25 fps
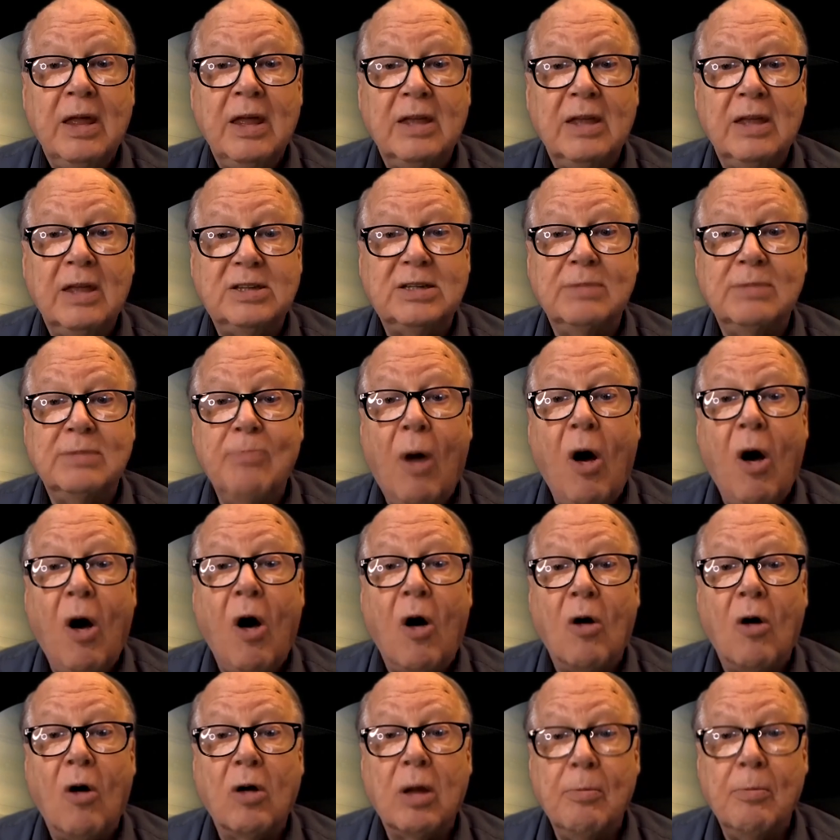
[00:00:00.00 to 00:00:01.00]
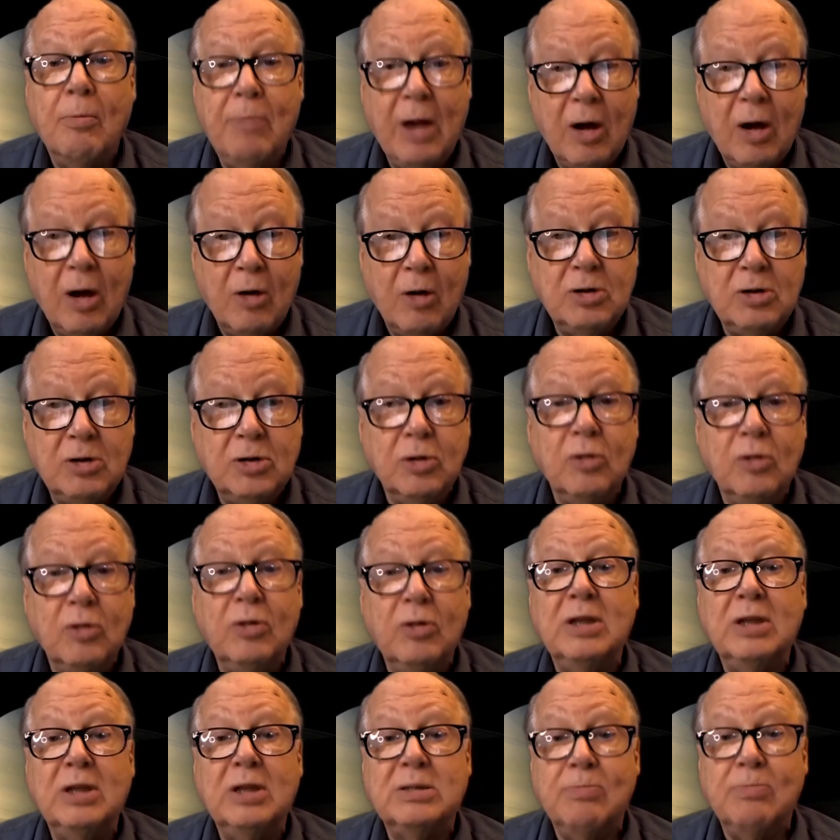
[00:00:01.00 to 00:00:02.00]
is small compared to
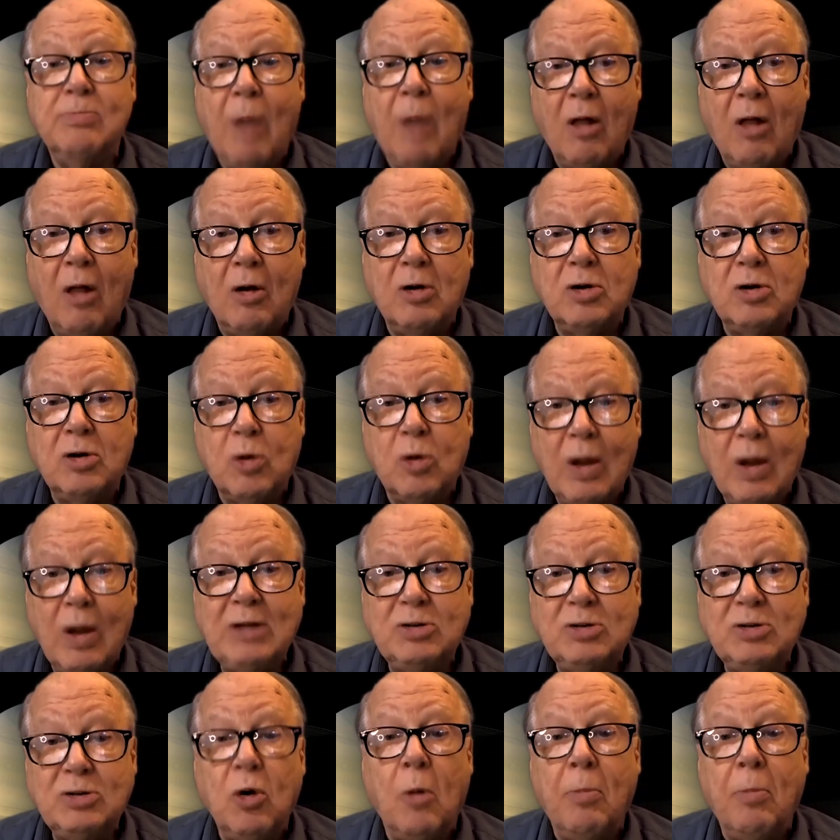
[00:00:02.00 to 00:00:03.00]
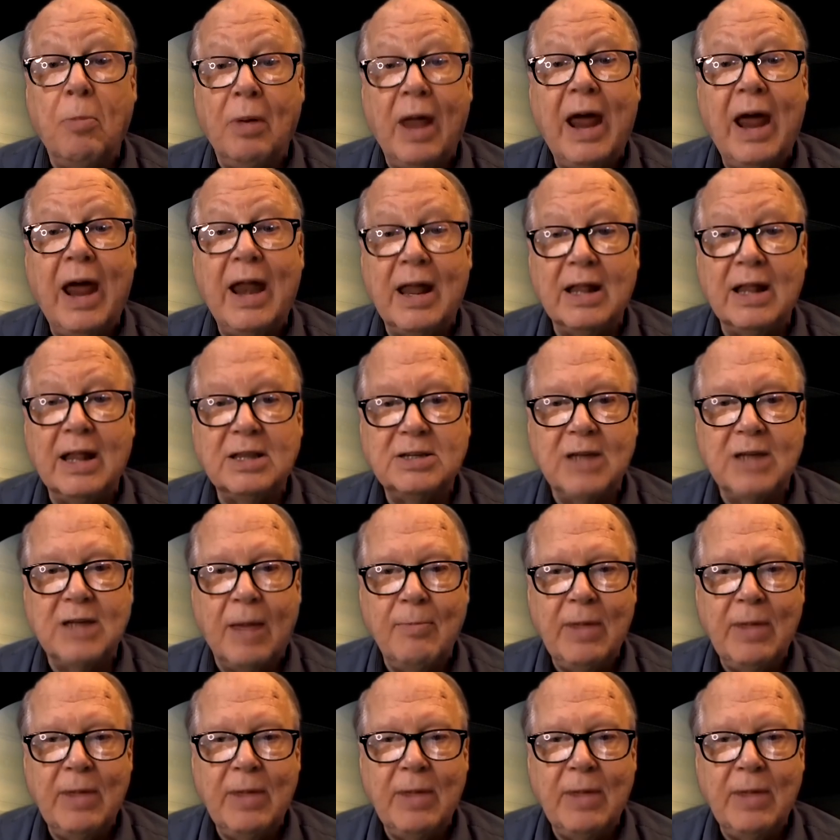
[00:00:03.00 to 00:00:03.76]
the smaller terrestrial planets.